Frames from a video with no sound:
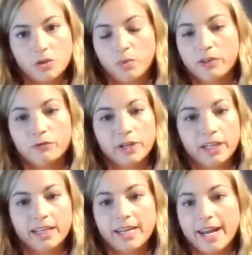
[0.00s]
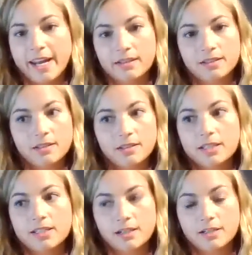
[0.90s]
We really can't
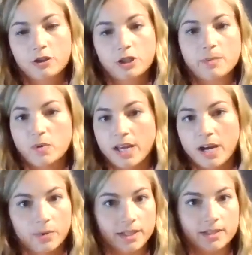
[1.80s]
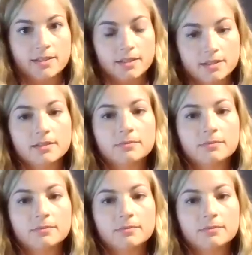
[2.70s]
conduct our jobs without witnesses.